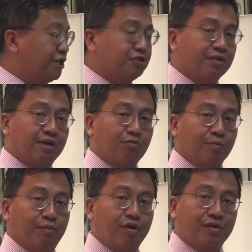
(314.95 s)
Make sure
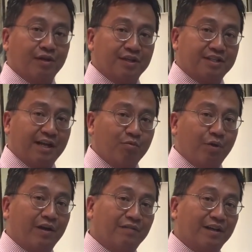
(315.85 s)
that we're both on the
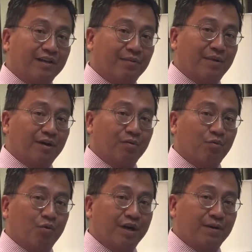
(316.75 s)
same wavelength
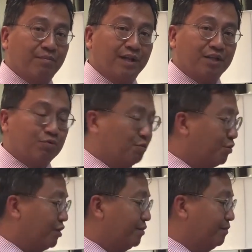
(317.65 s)
about what
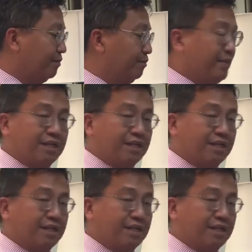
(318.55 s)
implants will work